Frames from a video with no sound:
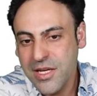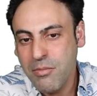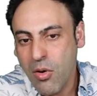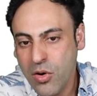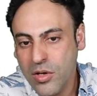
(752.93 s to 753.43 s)

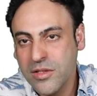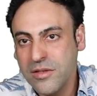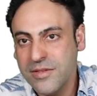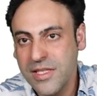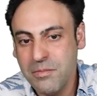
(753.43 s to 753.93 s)
part
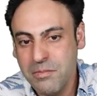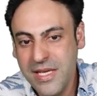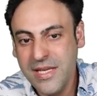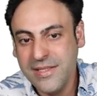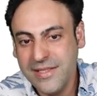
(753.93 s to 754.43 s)
of the
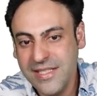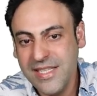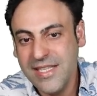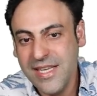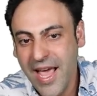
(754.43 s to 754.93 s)

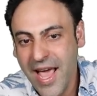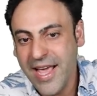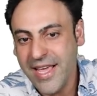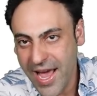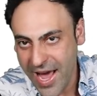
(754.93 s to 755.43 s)

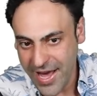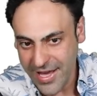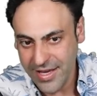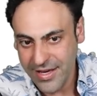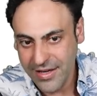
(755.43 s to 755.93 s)
BCAA.